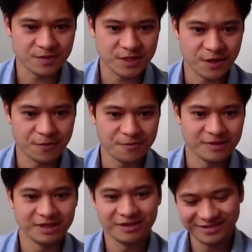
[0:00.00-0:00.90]
So
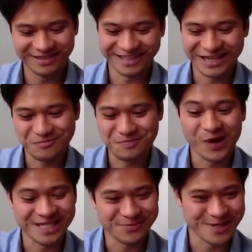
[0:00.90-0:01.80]
again,
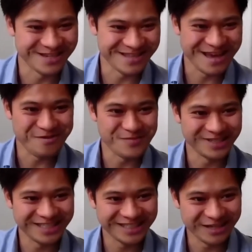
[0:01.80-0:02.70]
biased opinion there, but